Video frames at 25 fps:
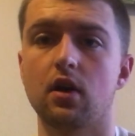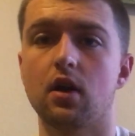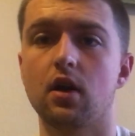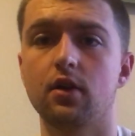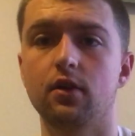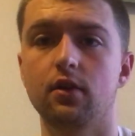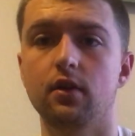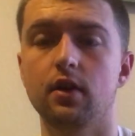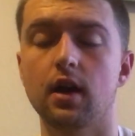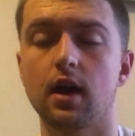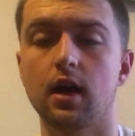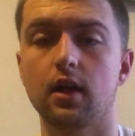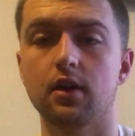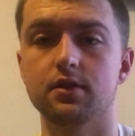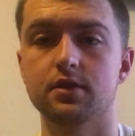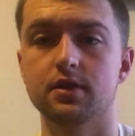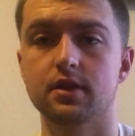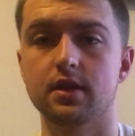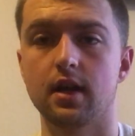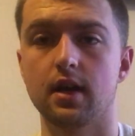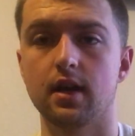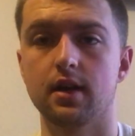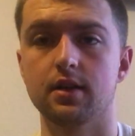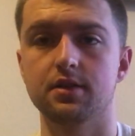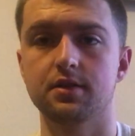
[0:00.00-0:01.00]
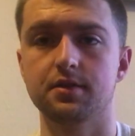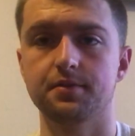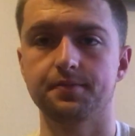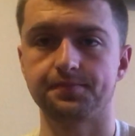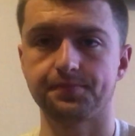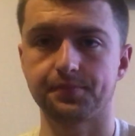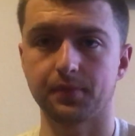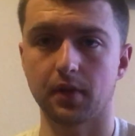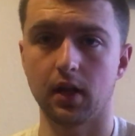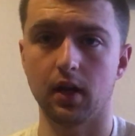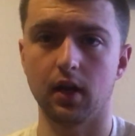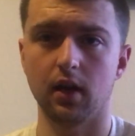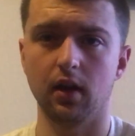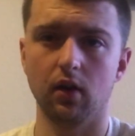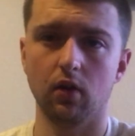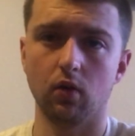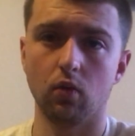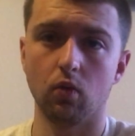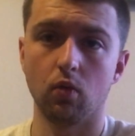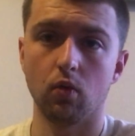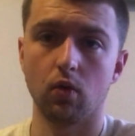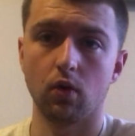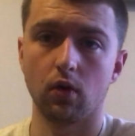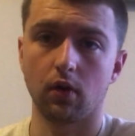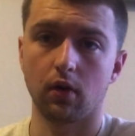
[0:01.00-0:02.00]
$100 in ads, and it'll
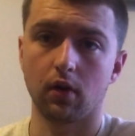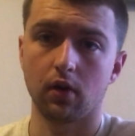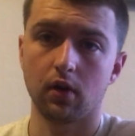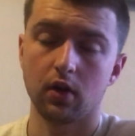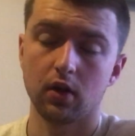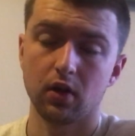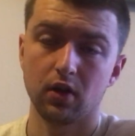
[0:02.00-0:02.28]
work.